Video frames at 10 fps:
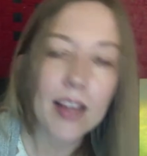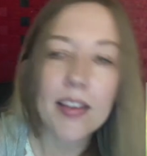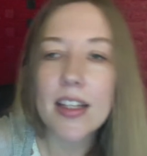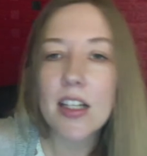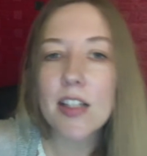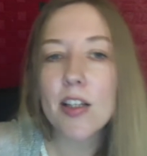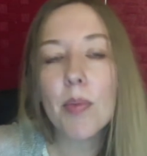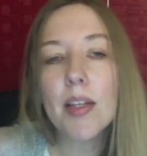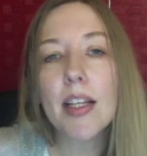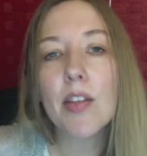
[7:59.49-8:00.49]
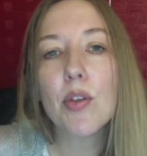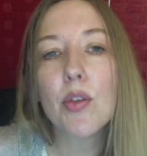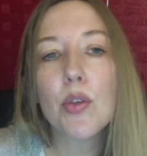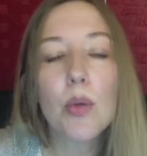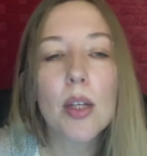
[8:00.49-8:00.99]
then there's something that you're
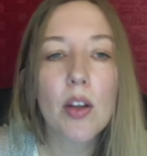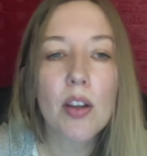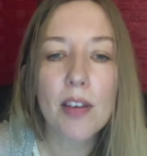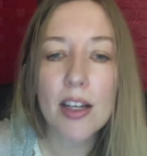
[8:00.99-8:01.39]
doing on a very